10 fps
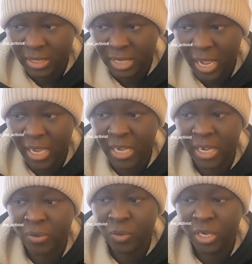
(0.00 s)

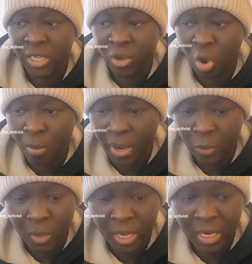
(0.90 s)
Tangara with the
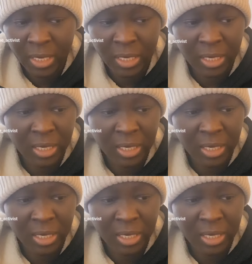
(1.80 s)
Commonwealth